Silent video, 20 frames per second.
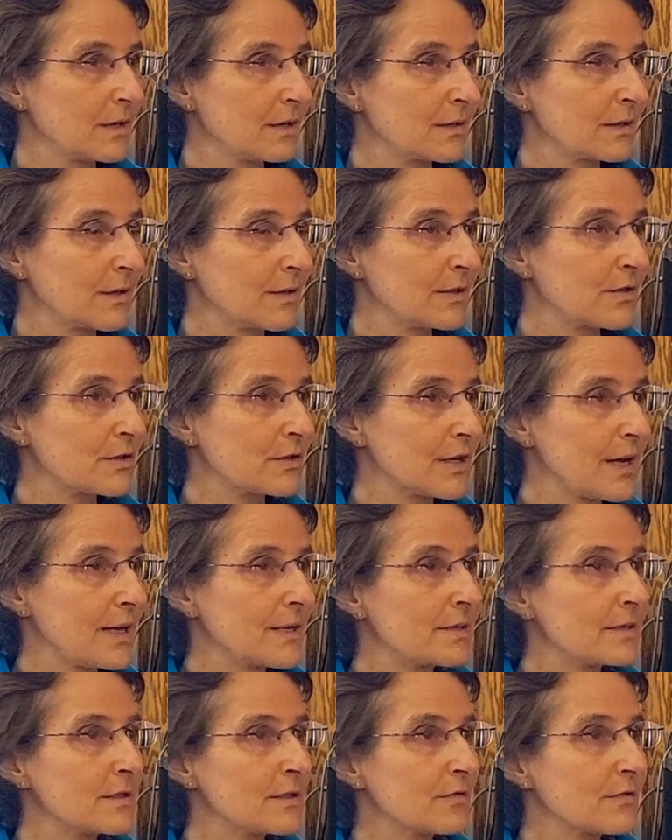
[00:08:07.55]
then the
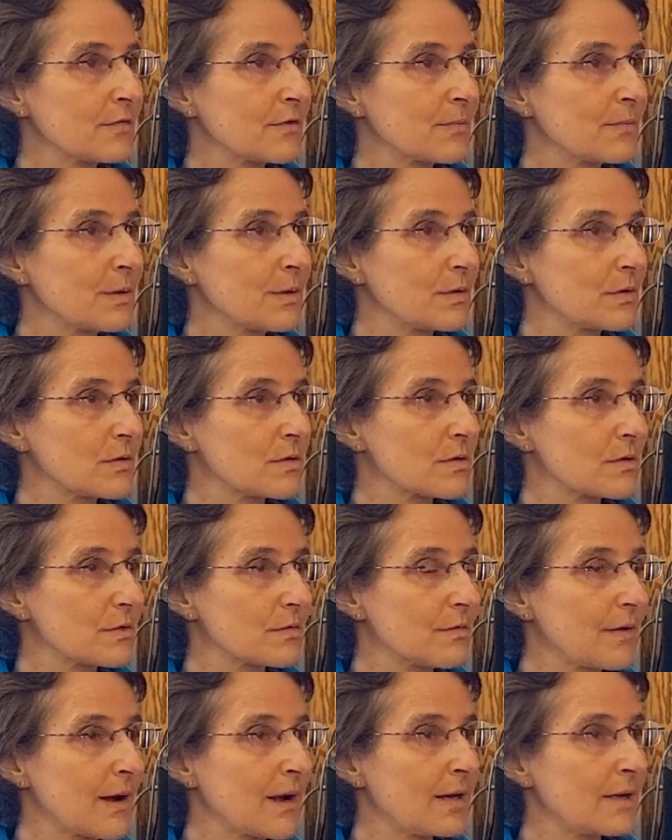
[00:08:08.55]
chances for me to
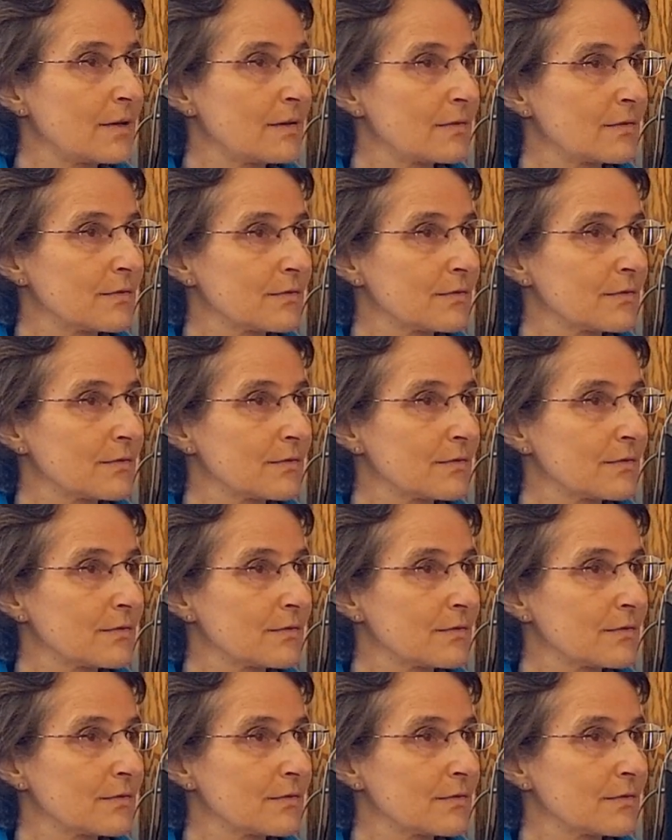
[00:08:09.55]
survive